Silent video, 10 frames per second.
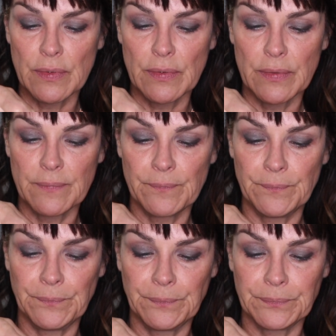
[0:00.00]

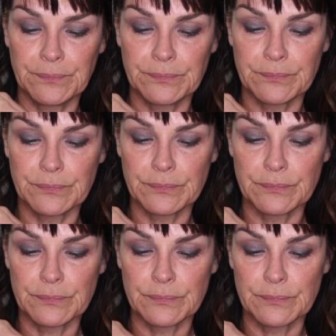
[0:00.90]

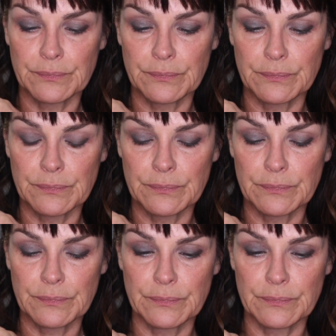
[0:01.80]
(silence)